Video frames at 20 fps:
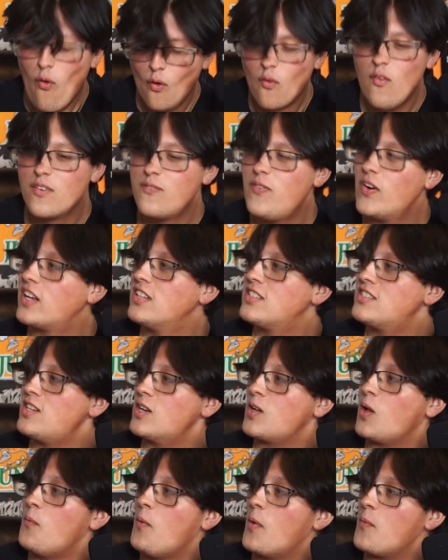fucking suck
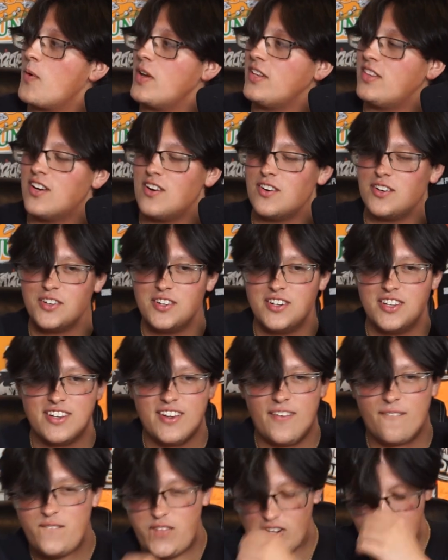him up right there, dude.
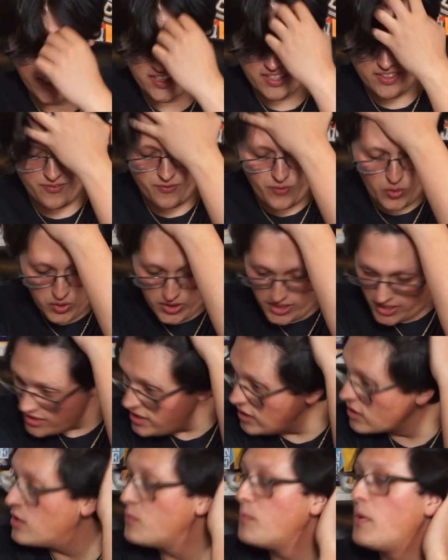Fucking fully
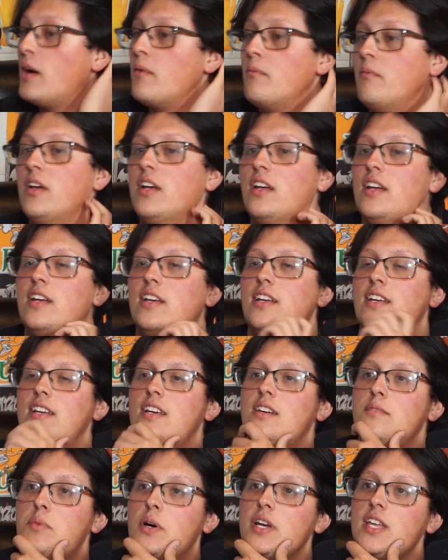sucked him up.
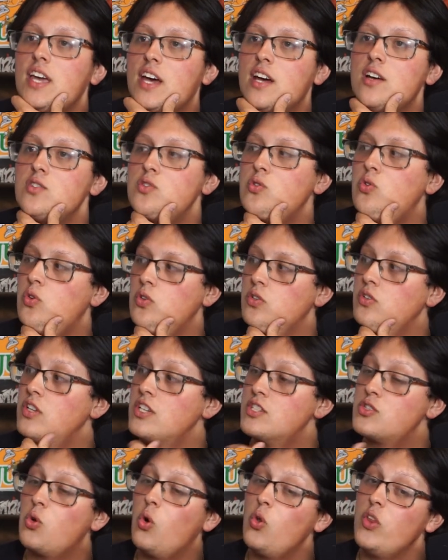But yeah, it was cool. It's
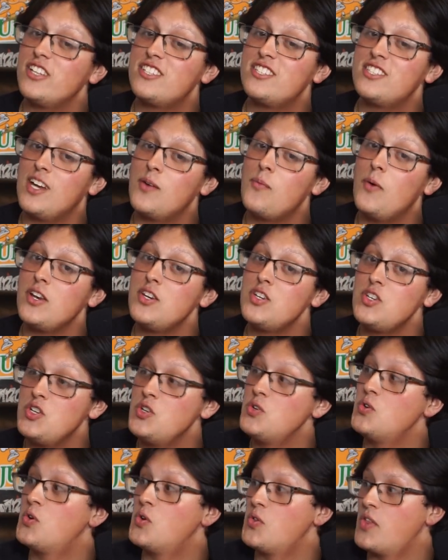cool that someone knew
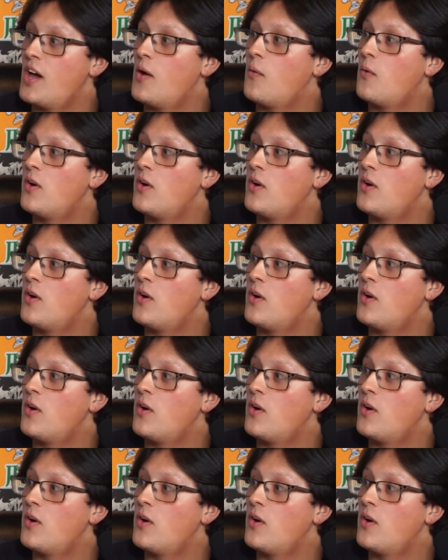who that was.